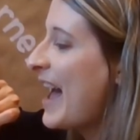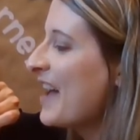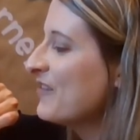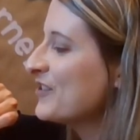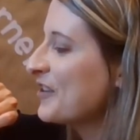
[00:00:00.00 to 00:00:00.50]

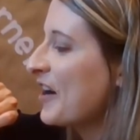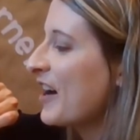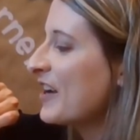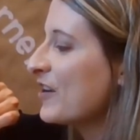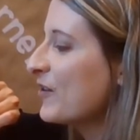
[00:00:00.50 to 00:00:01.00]
after
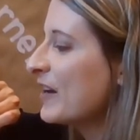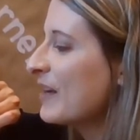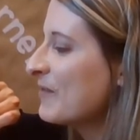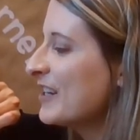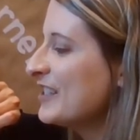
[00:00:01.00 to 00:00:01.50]
art, you know what
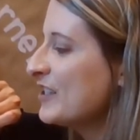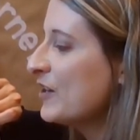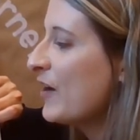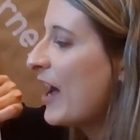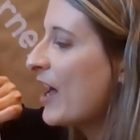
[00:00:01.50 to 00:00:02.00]
I'm going to
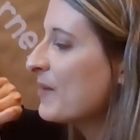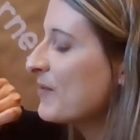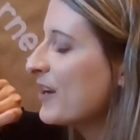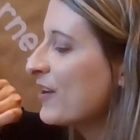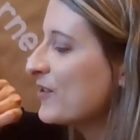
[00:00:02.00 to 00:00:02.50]
do? I'm
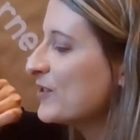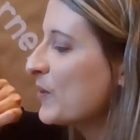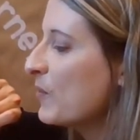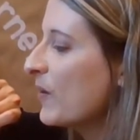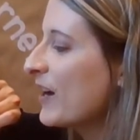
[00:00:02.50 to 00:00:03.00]
going to go do
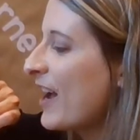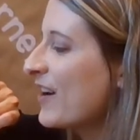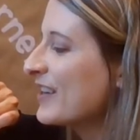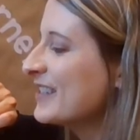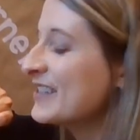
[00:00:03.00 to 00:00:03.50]
a workout
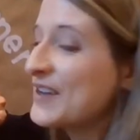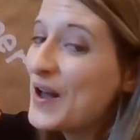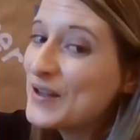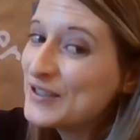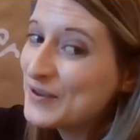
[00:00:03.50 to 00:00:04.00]
because it's
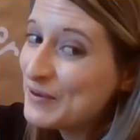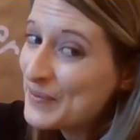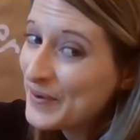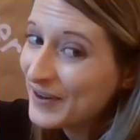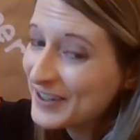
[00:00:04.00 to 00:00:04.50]
also
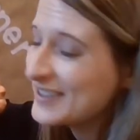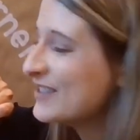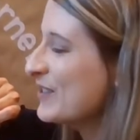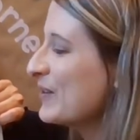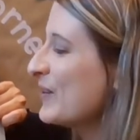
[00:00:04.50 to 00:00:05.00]
important
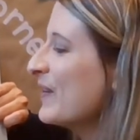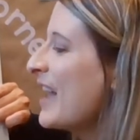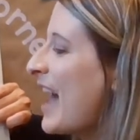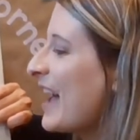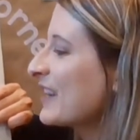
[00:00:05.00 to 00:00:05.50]
to
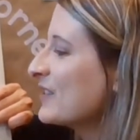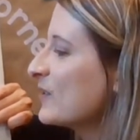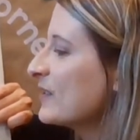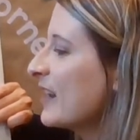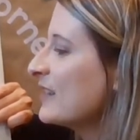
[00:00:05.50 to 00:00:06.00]

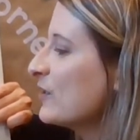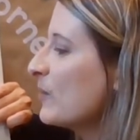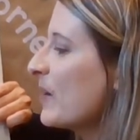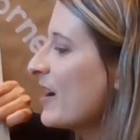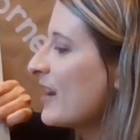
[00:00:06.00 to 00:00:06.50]
exercise your
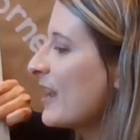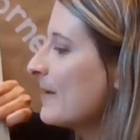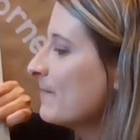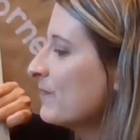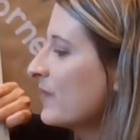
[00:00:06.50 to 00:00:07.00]
body.
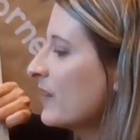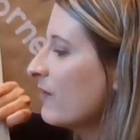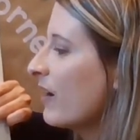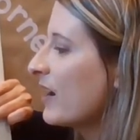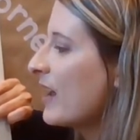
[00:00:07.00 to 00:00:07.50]

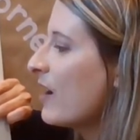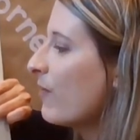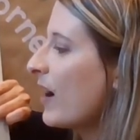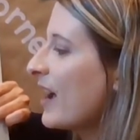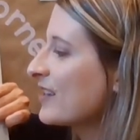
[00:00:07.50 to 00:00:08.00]
Right now,
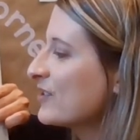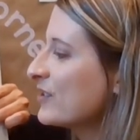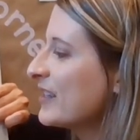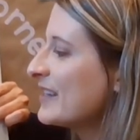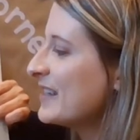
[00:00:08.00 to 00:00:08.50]
we're
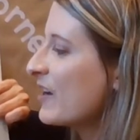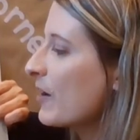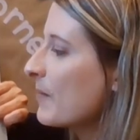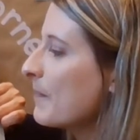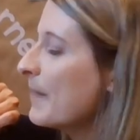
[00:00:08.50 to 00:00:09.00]
exercising
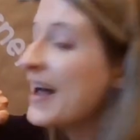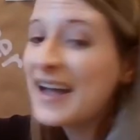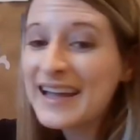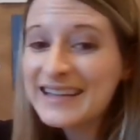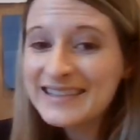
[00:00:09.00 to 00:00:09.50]
our
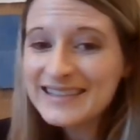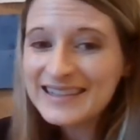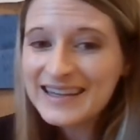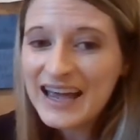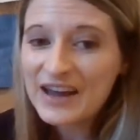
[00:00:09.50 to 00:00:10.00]
mind
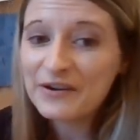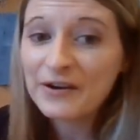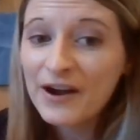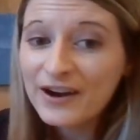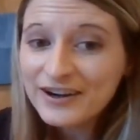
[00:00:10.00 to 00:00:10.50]
and our
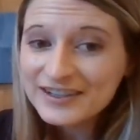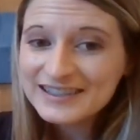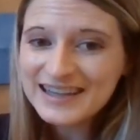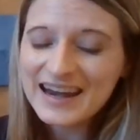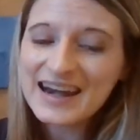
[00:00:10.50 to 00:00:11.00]
hearts.
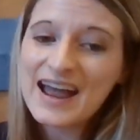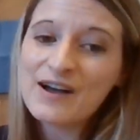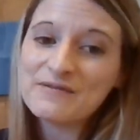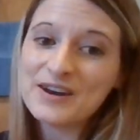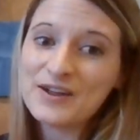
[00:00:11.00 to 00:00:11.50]
And now
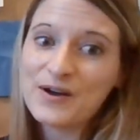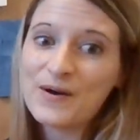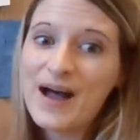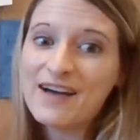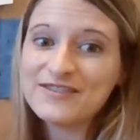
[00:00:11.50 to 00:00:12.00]
I'm going to
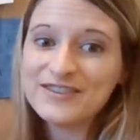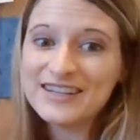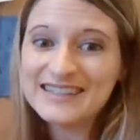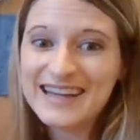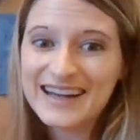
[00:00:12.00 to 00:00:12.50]
go after
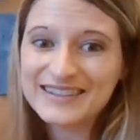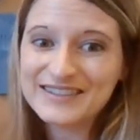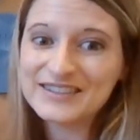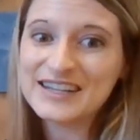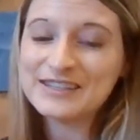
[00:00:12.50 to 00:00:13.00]
this,
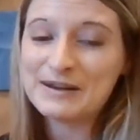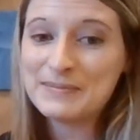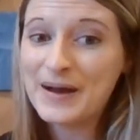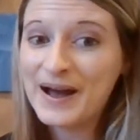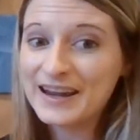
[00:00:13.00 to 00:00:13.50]
exercise my
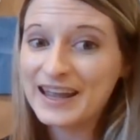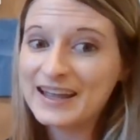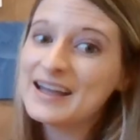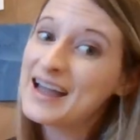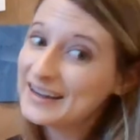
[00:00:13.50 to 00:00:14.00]
body
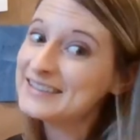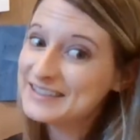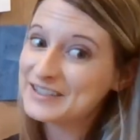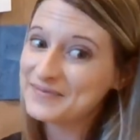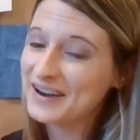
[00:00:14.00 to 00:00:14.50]
and
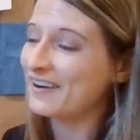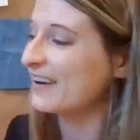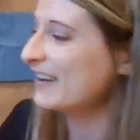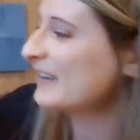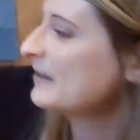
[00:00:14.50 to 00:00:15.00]
still my
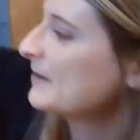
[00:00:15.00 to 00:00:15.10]
heart.